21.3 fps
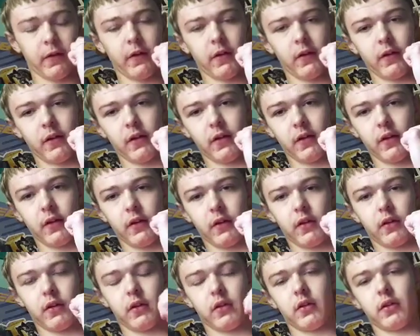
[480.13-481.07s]
the.
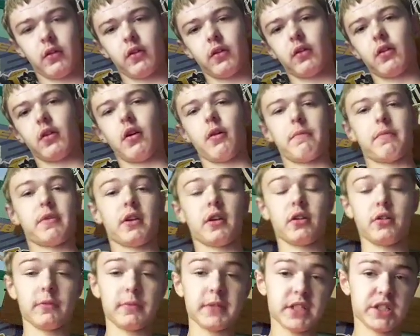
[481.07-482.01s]
I'm
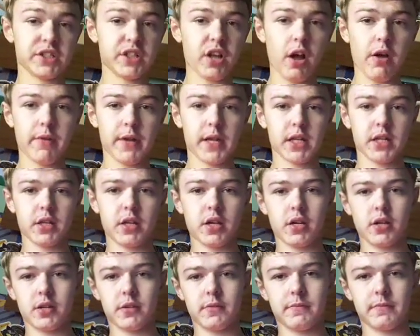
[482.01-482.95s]
going to be
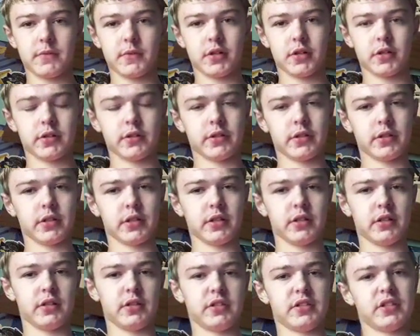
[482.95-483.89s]
showing on
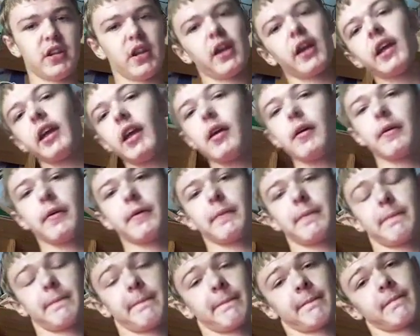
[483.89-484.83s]
the G
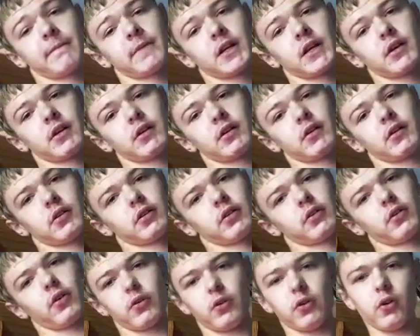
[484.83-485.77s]

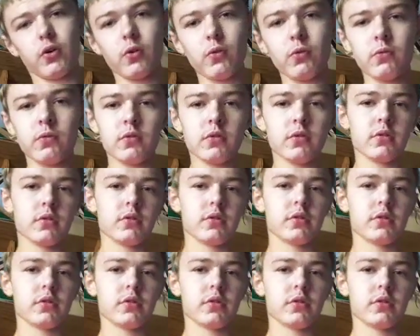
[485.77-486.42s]
Google.